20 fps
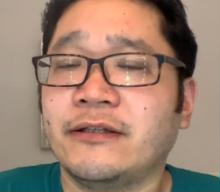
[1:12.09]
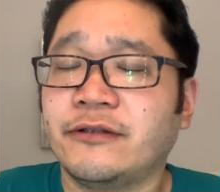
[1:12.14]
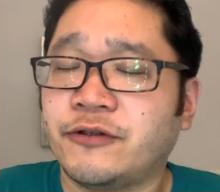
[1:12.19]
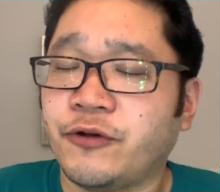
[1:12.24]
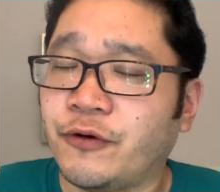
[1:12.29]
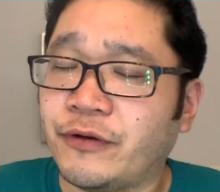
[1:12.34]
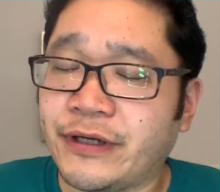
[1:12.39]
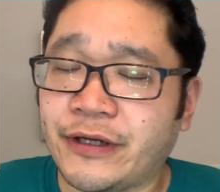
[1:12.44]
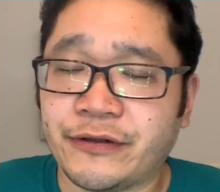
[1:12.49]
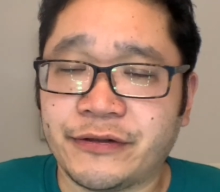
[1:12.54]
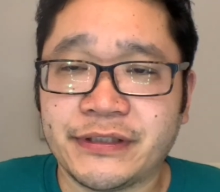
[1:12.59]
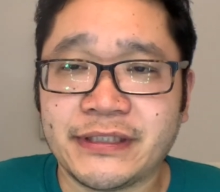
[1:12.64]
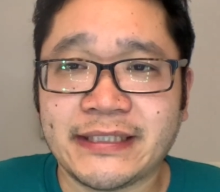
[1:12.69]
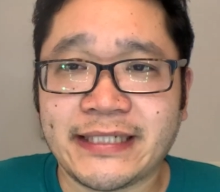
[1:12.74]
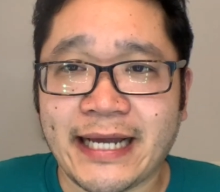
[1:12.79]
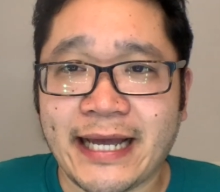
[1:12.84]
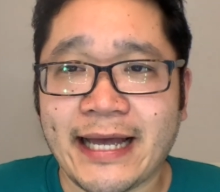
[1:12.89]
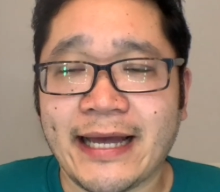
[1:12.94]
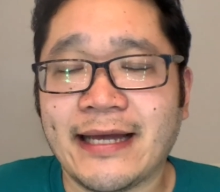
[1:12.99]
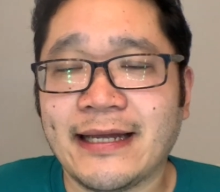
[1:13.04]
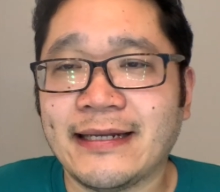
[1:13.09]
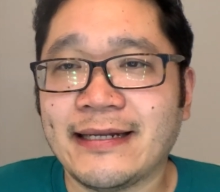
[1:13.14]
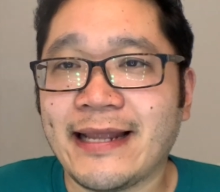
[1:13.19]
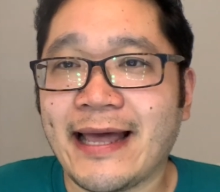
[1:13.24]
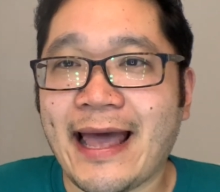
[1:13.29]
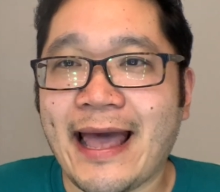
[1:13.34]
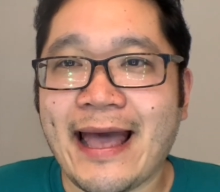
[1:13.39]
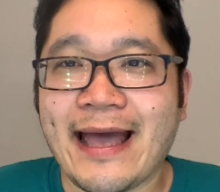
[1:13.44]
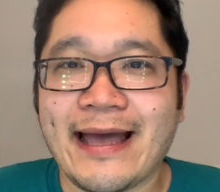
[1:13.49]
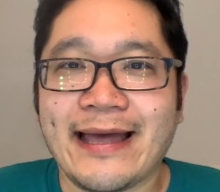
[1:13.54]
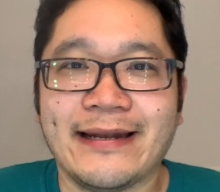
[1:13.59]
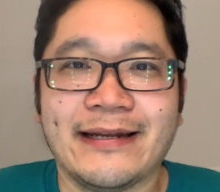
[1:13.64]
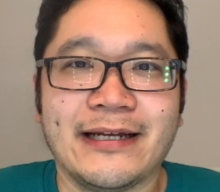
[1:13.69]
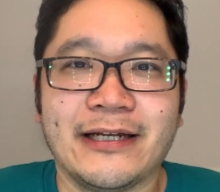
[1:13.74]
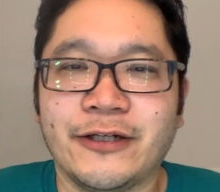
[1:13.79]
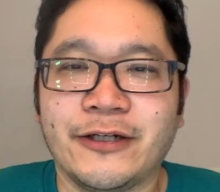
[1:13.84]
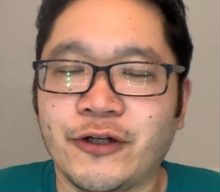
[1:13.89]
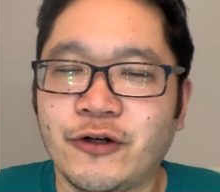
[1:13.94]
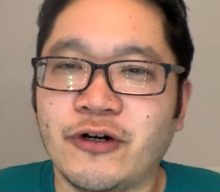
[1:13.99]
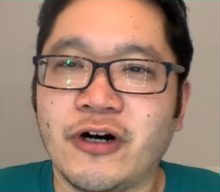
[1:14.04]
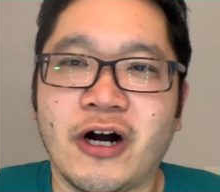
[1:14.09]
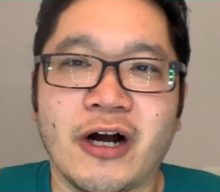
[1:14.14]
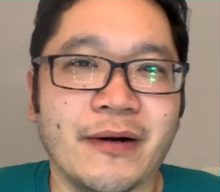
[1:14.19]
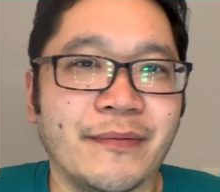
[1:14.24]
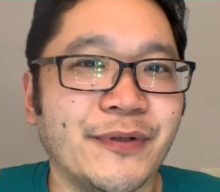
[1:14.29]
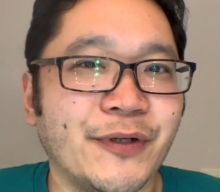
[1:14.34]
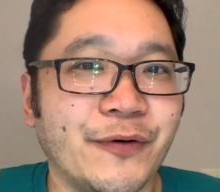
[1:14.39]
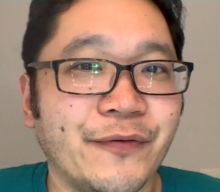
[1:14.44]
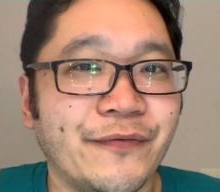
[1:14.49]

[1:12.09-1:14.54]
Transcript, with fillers: Totally understand, and no harm, no